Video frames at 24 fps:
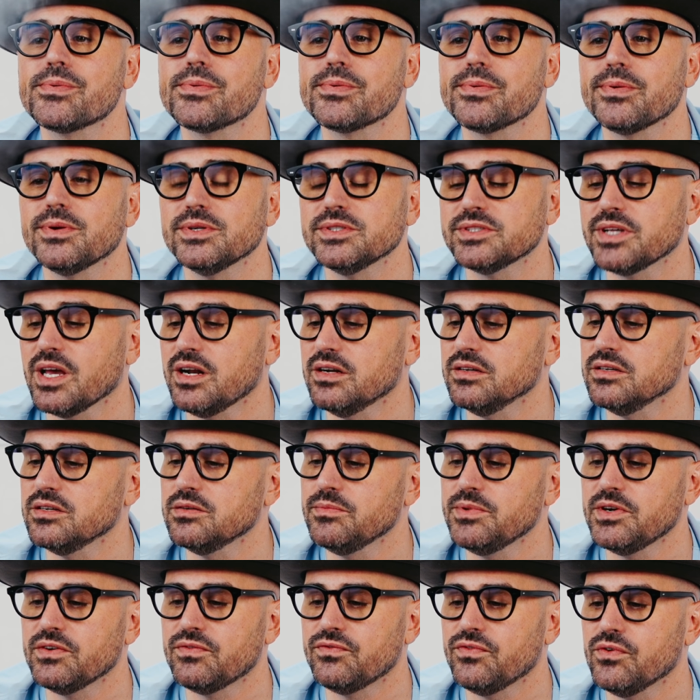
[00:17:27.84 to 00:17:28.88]
I just got a little
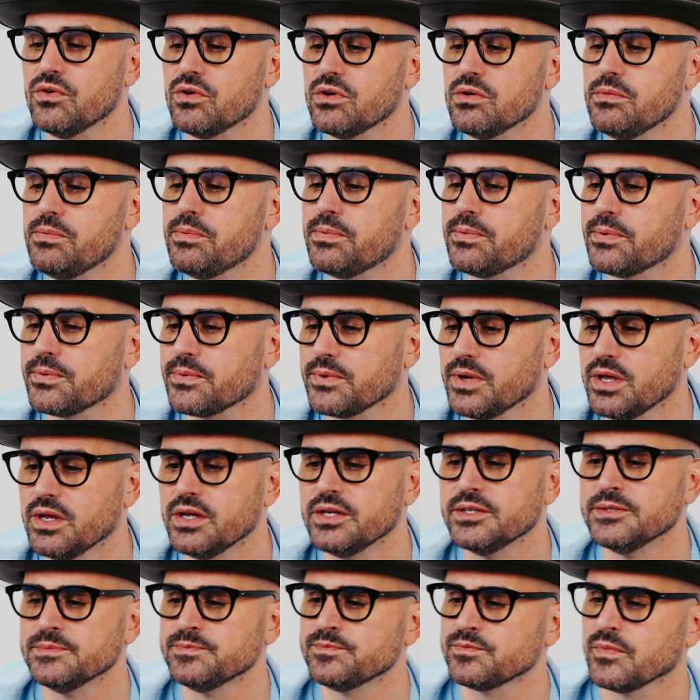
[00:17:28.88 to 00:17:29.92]
bit of floral.
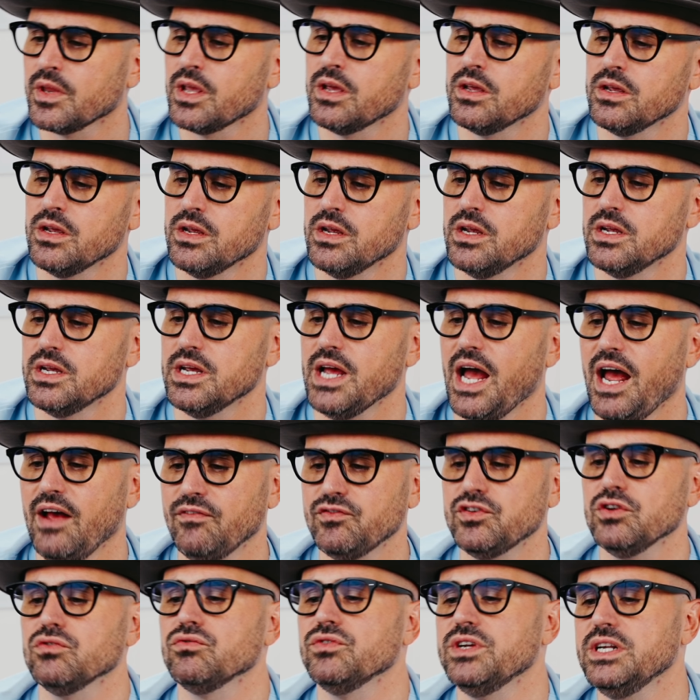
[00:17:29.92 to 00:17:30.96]

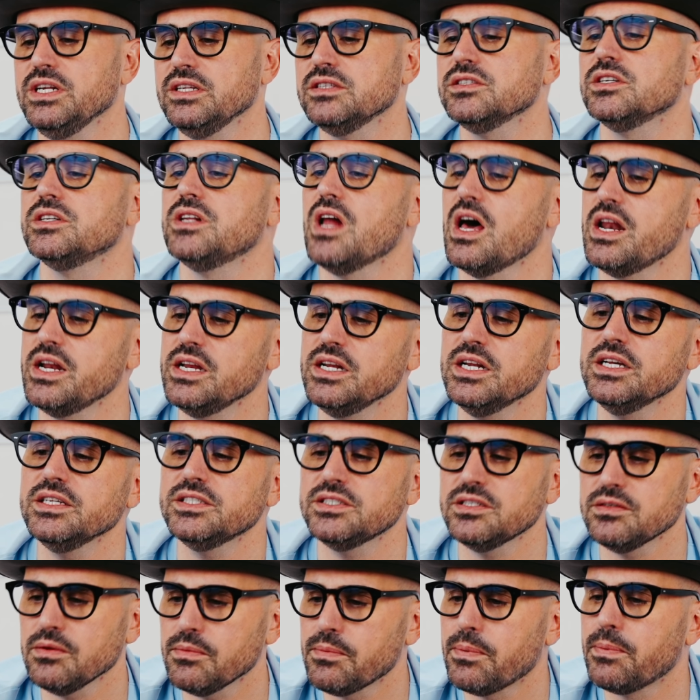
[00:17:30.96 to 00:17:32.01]
After reading the
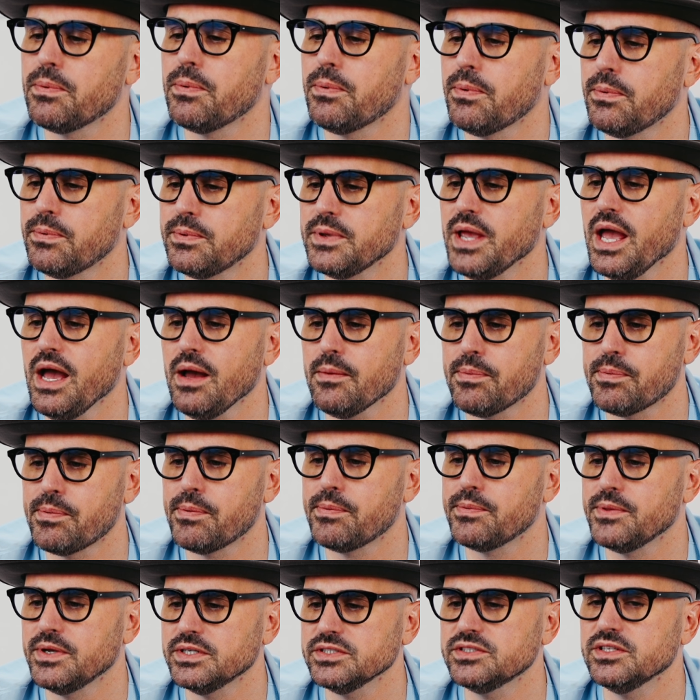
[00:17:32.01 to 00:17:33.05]
nuttiness, yeah,
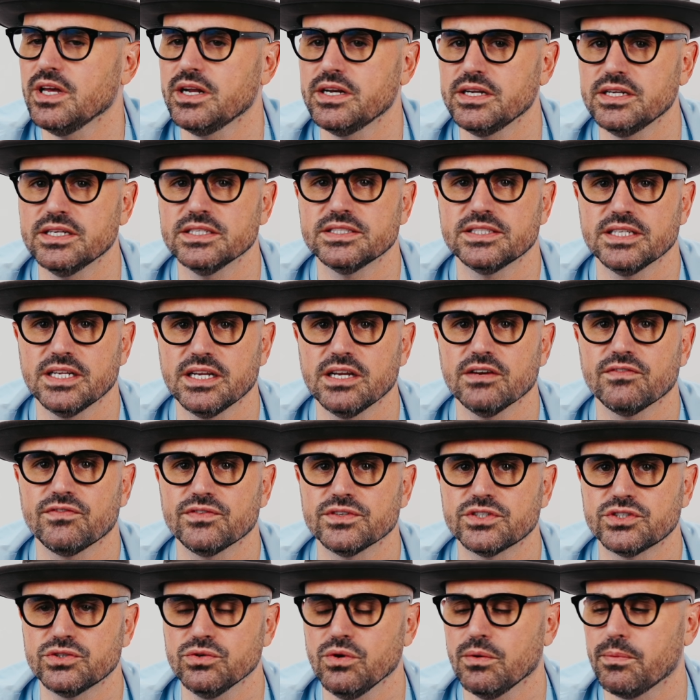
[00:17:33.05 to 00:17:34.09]
there's nuttiness in here for
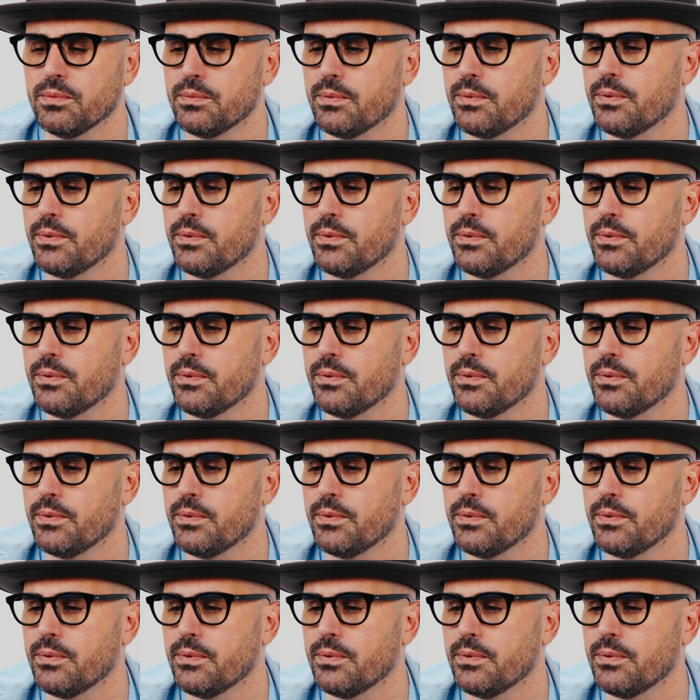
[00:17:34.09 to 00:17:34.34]
sure.